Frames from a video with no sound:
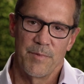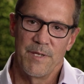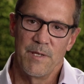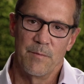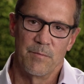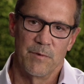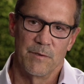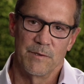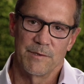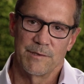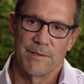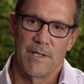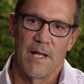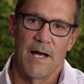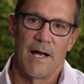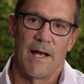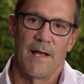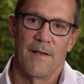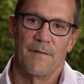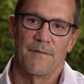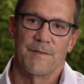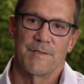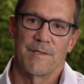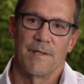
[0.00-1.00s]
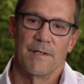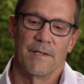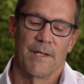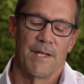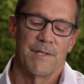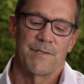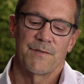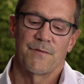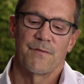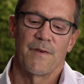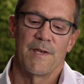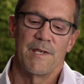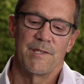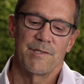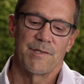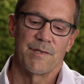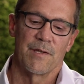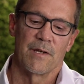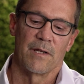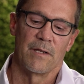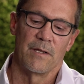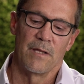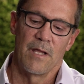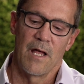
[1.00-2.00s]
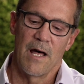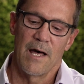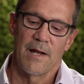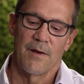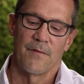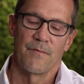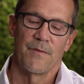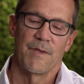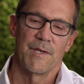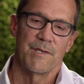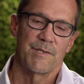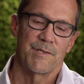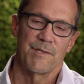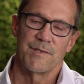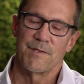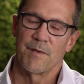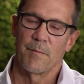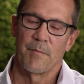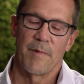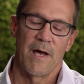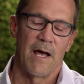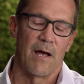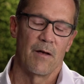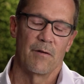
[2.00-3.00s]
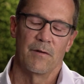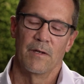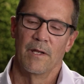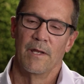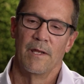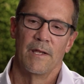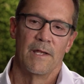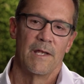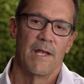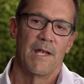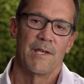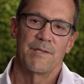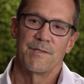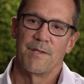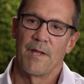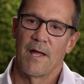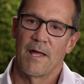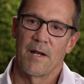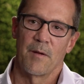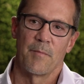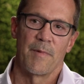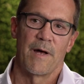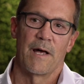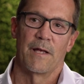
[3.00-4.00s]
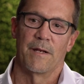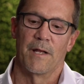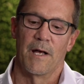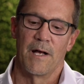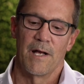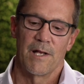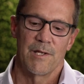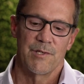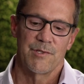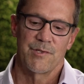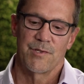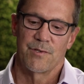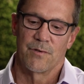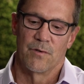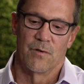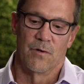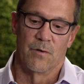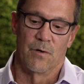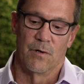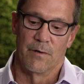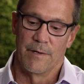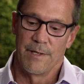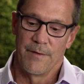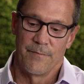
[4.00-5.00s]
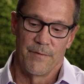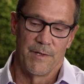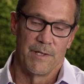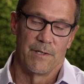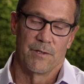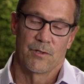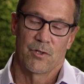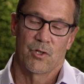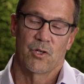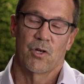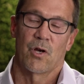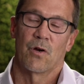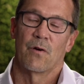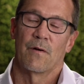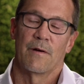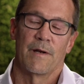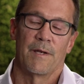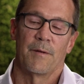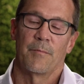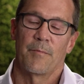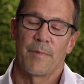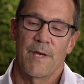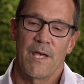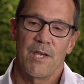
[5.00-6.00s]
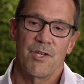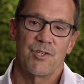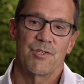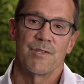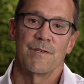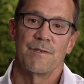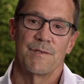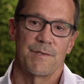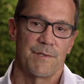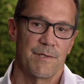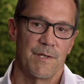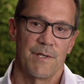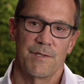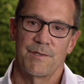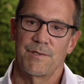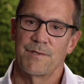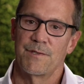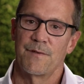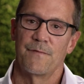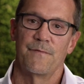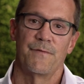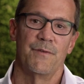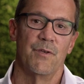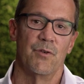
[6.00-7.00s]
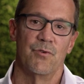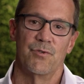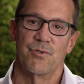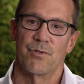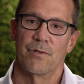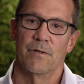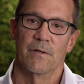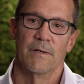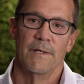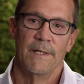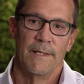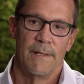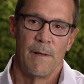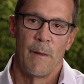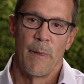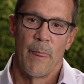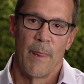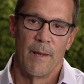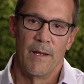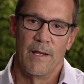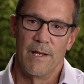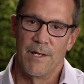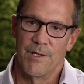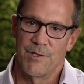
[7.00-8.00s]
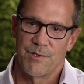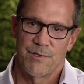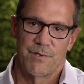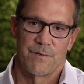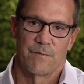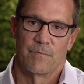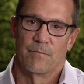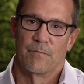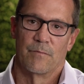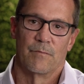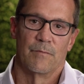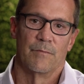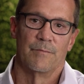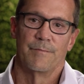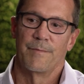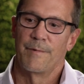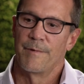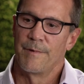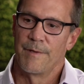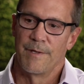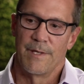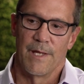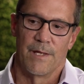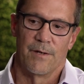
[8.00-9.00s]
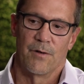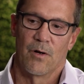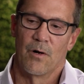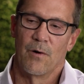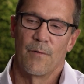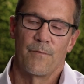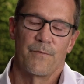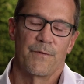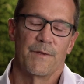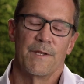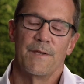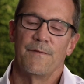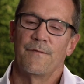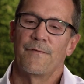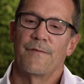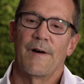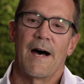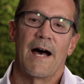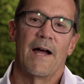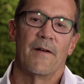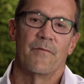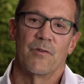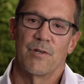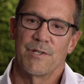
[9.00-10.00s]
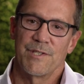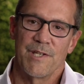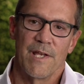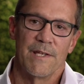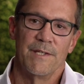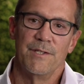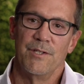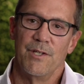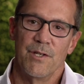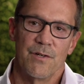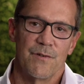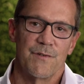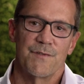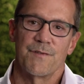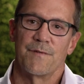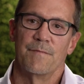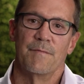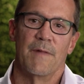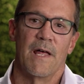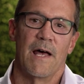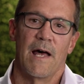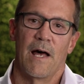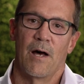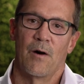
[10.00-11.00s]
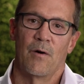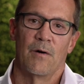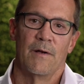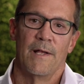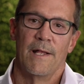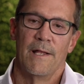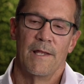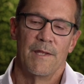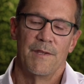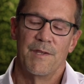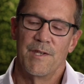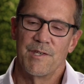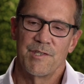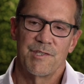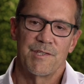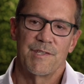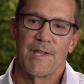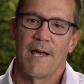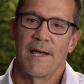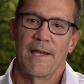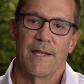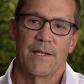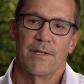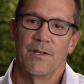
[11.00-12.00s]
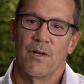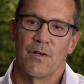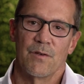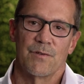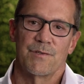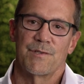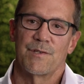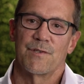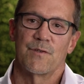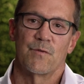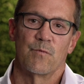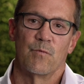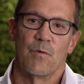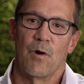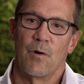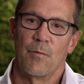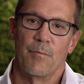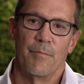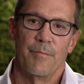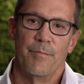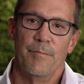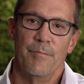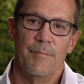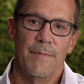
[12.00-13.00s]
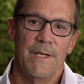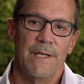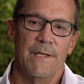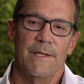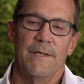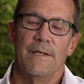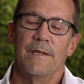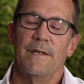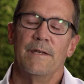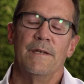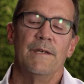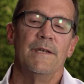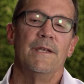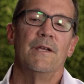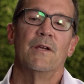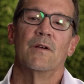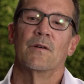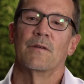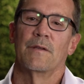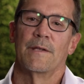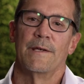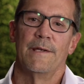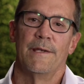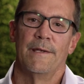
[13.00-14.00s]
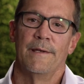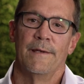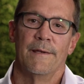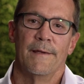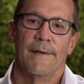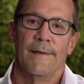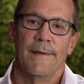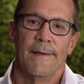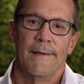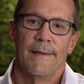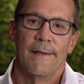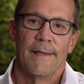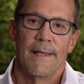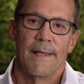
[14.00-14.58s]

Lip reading: of people's lives. And let's face it, a lot of this is not about us or even current patients, it's the future. It's that hopefully 5 or 10 years from now, this diagnosis won't mean nearly